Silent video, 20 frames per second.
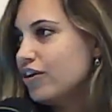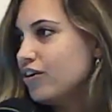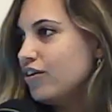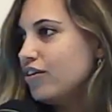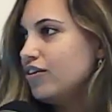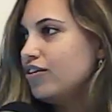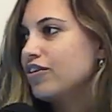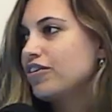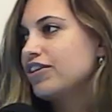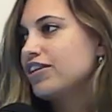
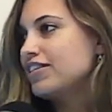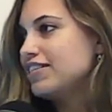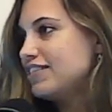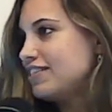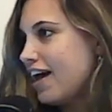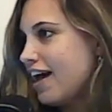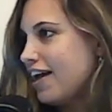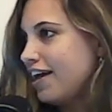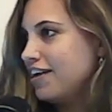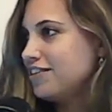or this
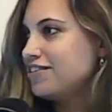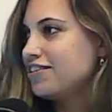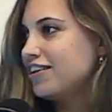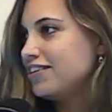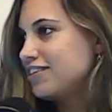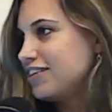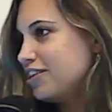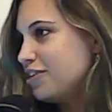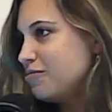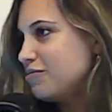size and let's
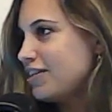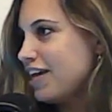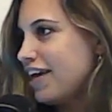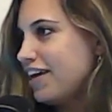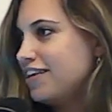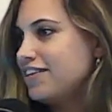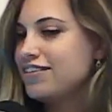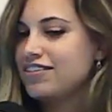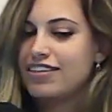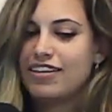get them
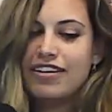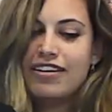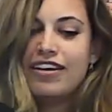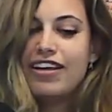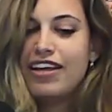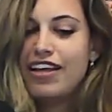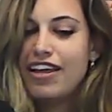sized and